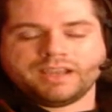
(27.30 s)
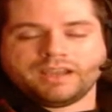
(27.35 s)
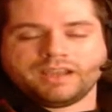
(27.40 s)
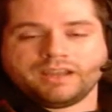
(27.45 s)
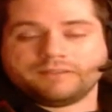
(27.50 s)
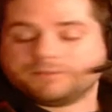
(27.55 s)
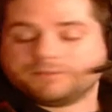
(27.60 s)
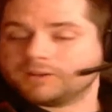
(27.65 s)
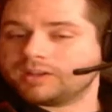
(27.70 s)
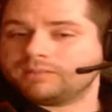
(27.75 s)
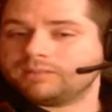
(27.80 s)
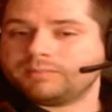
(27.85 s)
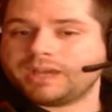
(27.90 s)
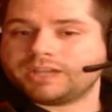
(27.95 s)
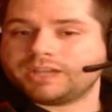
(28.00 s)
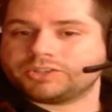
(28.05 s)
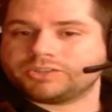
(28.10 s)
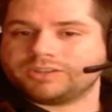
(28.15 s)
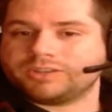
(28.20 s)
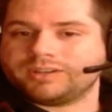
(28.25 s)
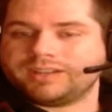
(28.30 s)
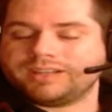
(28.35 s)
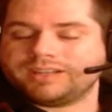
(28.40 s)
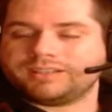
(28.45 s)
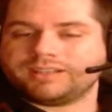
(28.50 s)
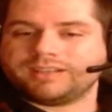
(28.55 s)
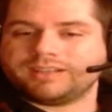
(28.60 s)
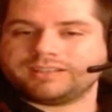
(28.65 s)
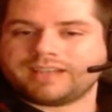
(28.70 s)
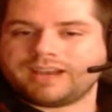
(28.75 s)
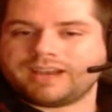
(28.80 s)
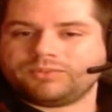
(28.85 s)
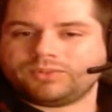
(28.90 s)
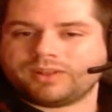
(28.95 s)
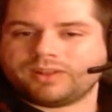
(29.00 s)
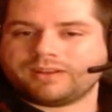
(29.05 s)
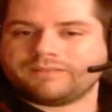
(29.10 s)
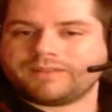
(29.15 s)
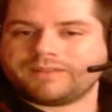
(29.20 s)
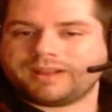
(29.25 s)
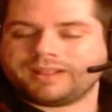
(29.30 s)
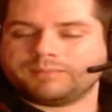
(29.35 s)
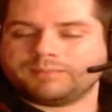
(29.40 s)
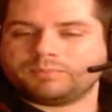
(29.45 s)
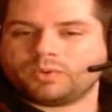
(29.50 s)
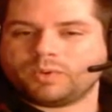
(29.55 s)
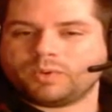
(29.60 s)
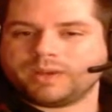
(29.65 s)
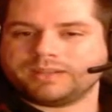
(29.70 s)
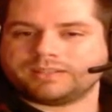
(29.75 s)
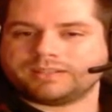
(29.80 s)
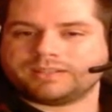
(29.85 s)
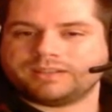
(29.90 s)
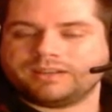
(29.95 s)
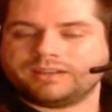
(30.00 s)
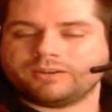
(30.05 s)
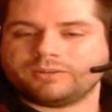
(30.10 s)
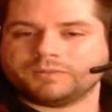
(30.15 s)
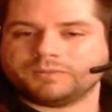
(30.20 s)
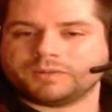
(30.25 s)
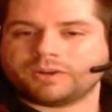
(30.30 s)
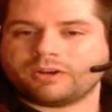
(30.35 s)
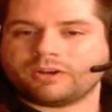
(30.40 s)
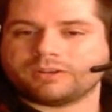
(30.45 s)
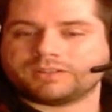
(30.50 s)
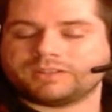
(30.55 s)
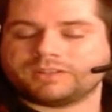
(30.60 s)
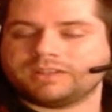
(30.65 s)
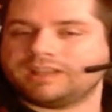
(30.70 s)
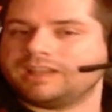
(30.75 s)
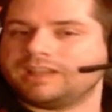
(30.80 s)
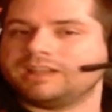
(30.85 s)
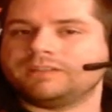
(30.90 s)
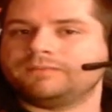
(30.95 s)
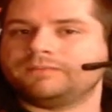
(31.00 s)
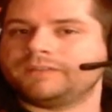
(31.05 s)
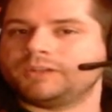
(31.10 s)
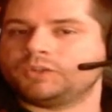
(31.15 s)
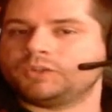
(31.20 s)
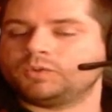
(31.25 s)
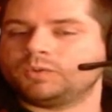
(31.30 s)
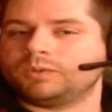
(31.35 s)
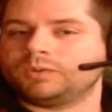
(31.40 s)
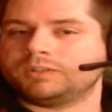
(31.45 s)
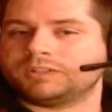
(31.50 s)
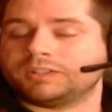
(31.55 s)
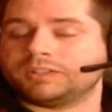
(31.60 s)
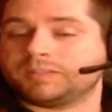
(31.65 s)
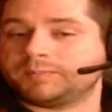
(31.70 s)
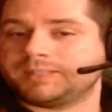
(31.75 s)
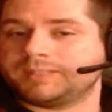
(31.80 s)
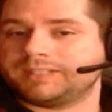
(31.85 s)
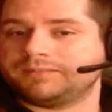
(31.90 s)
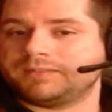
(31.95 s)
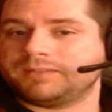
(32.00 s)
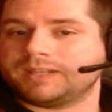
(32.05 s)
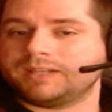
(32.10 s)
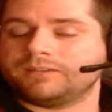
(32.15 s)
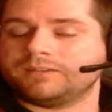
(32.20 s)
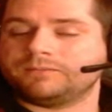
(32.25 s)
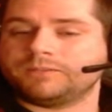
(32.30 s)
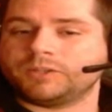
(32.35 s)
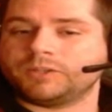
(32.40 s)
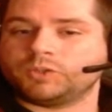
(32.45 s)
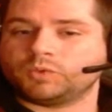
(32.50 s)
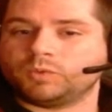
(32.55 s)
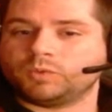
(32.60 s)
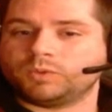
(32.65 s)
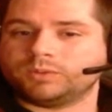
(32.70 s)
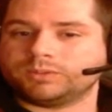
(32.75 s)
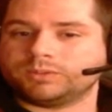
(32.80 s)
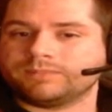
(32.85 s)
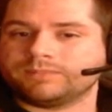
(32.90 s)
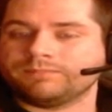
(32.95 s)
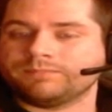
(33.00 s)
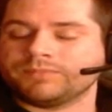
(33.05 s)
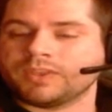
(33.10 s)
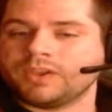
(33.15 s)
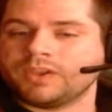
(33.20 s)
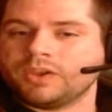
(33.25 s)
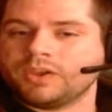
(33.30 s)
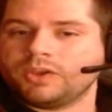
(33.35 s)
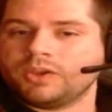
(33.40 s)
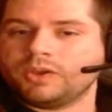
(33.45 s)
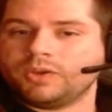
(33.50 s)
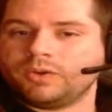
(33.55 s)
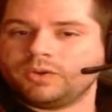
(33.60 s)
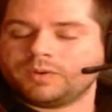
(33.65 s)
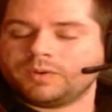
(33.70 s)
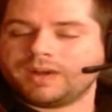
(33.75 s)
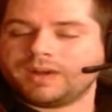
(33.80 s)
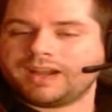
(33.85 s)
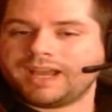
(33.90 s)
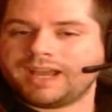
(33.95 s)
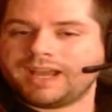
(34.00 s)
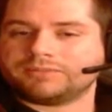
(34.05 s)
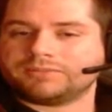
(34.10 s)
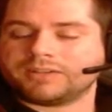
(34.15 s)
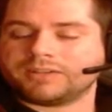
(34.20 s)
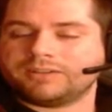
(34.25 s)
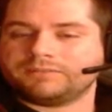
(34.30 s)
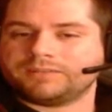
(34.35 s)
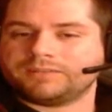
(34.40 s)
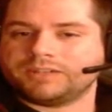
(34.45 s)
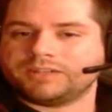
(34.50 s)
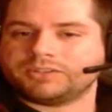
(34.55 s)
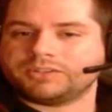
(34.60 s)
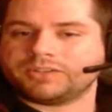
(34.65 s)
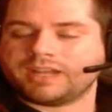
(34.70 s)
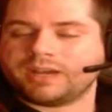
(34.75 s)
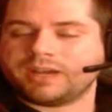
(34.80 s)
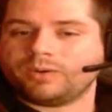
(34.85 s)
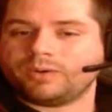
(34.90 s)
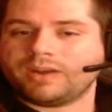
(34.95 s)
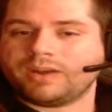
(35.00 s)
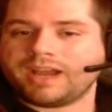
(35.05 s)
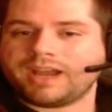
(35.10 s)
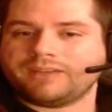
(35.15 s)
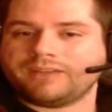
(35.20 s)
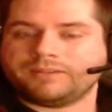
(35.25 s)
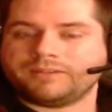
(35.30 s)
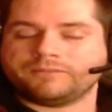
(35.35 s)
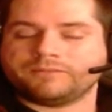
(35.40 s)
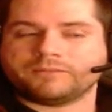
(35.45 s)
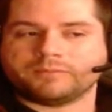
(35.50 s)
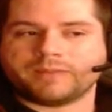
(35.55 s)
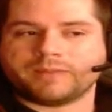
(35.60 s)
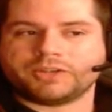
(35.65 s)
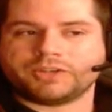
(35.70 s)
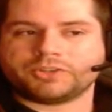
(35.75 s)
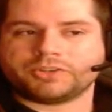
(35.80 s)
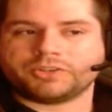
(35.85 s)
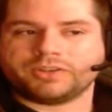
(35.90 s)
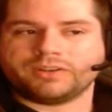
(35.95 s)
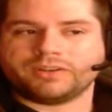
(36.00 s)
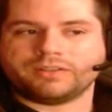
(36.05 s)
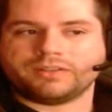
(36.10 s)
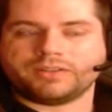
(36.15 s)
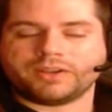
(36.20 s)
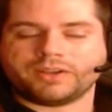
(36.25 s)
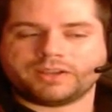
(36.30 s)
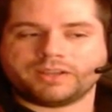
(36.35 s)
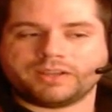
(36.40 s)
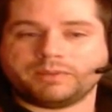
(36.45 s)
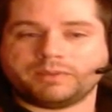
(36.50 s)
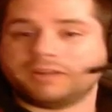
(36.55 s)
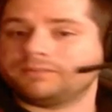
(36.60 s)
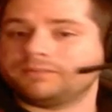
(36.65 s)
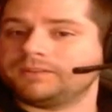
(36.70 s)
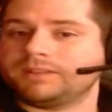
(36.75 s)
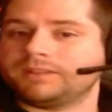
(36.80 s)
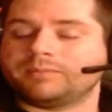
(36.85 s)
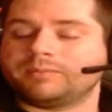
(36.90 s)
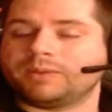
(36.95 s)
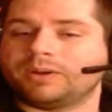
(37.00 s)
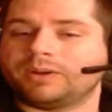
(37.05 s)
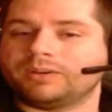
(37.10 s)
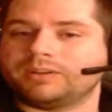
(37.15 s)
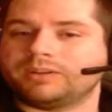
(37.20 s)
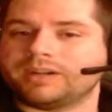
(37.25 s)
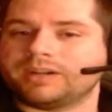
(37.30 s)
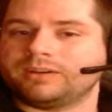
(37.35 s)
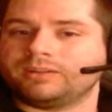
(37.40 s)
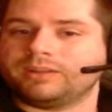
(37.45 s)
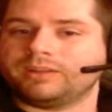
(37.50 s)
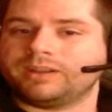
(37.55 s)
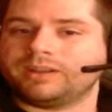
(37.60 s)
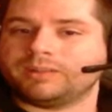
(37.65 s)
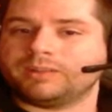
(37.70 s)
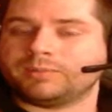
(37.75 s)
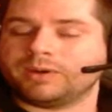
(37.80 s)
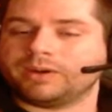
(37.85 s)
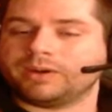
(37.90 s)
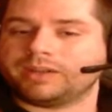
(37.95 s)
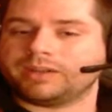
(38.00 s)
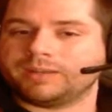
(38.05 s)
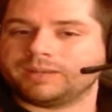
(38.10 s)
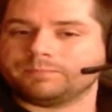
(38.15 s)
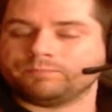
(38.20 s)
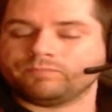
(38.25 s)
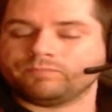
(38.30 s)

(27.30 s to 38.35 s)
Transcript: for good measure, it does have a lot of valid points, you know, in regards to the individuals, the specific individuals who have confidential, who have information that could benefit them monetarily in the market.